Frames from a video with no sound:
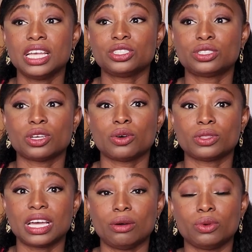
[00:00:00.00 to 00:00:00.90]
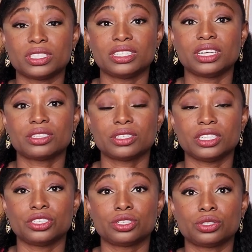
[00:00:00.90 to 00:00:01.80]
So that was another
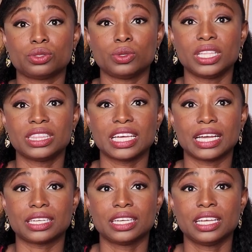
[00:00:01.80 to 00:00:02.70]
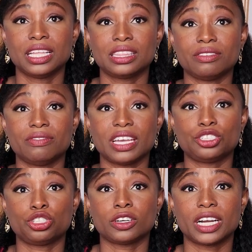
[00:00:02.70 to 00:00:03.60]
issue, in that the
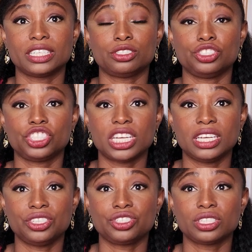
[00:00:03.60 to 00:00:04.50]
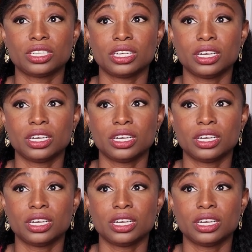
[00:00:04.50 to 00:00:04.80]
vet tried to change,